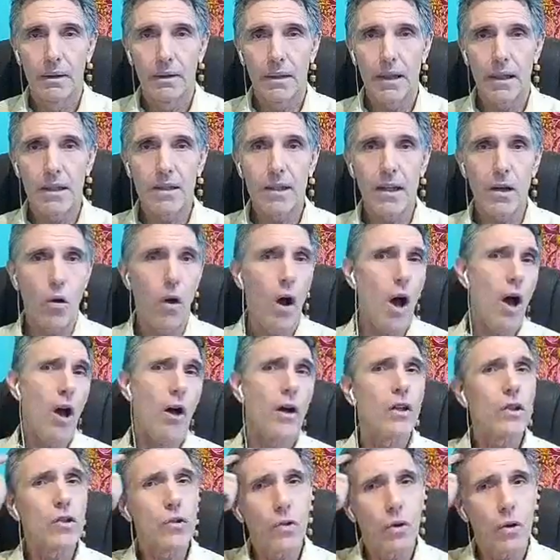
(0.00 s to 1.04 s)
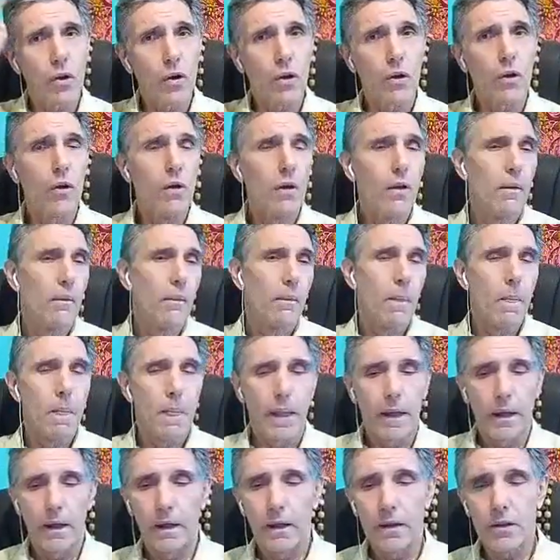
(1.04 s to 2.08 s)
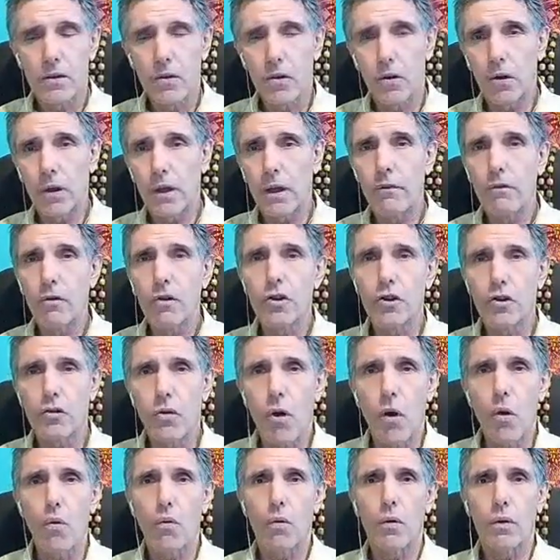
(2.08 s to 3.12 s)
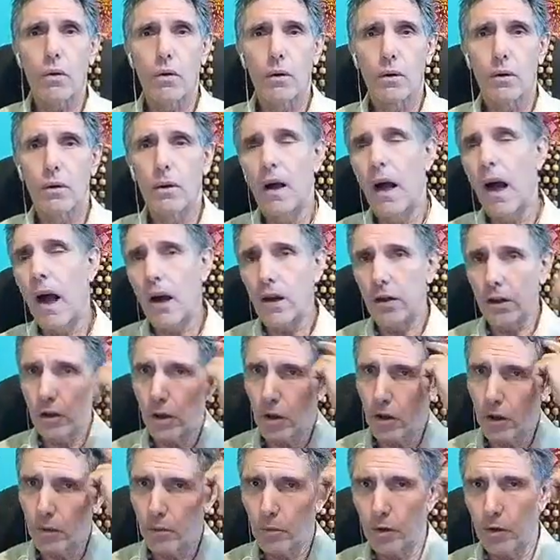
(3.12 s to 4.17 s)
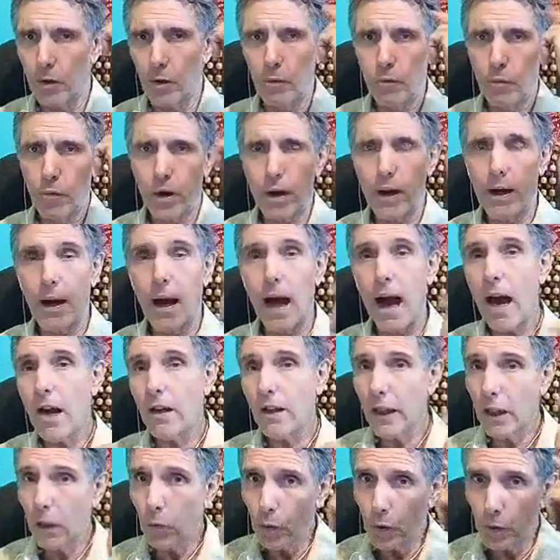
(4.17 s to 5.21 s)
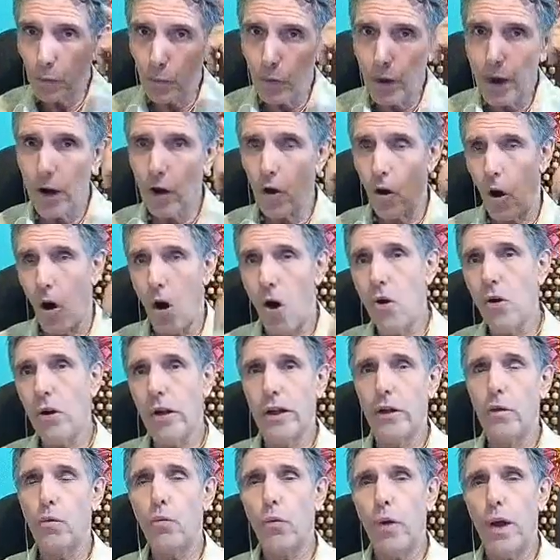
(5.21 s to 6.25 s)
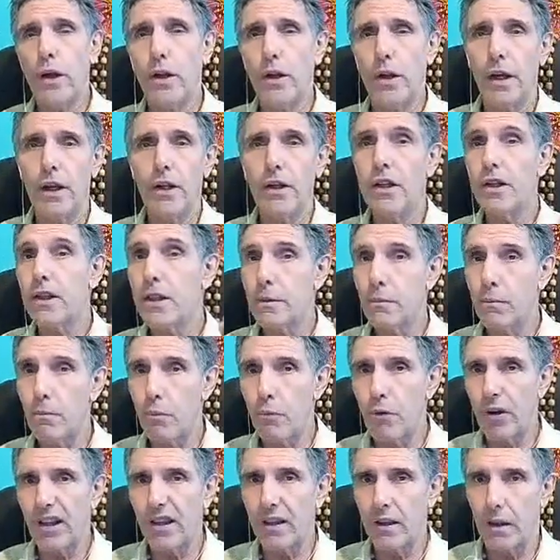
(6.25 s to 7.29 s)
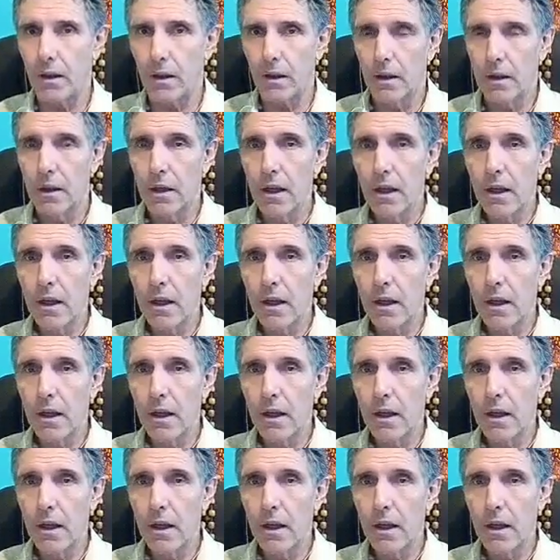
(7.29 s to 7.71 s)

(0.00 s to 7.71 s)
They say, oh, it's gonna give you stroke. Artery will break. Artery will break only when it is brittle.